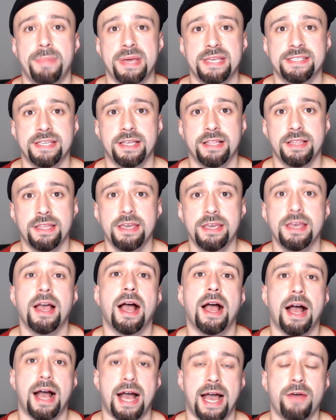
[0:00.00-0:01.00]
Basically,
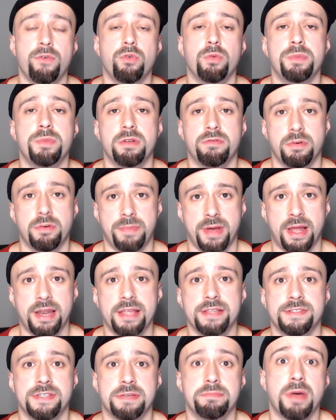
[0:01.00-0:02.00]
I will be
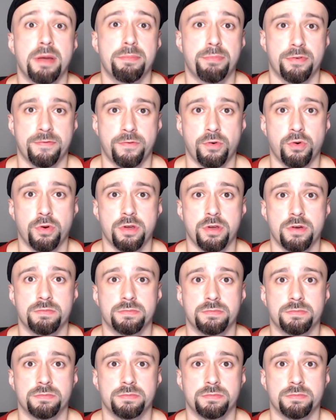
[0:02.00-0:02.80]
rebalancing my portfolio.